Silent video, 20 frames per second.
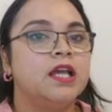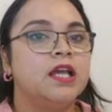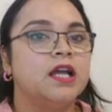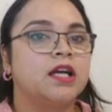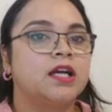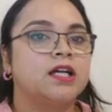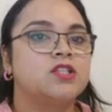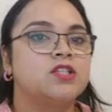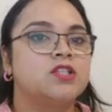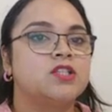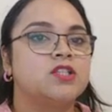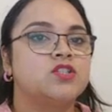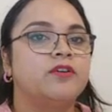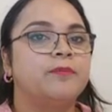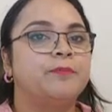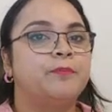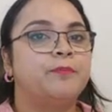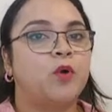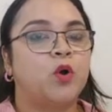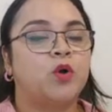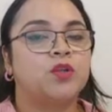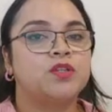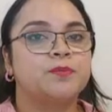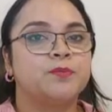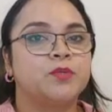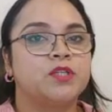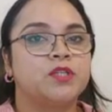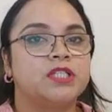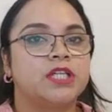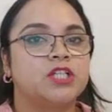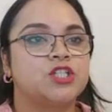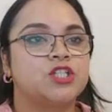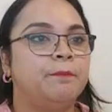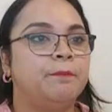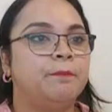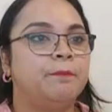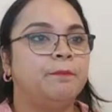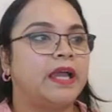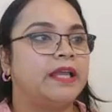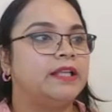cuts off a pawn's
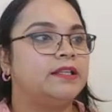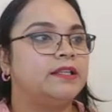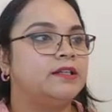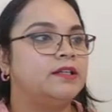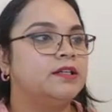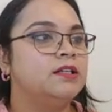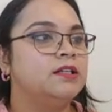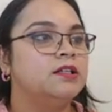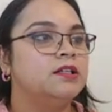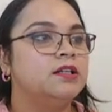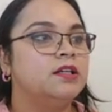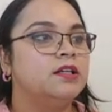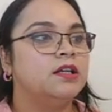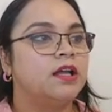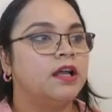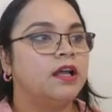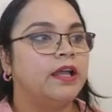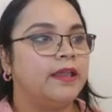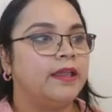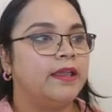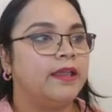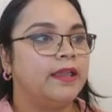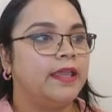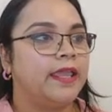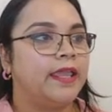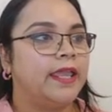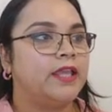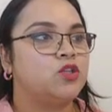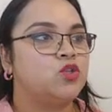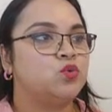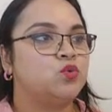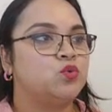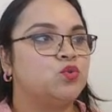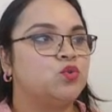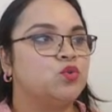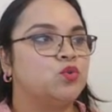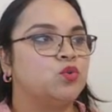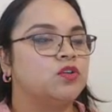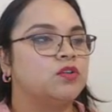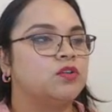protection by the a2
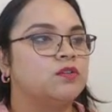rook,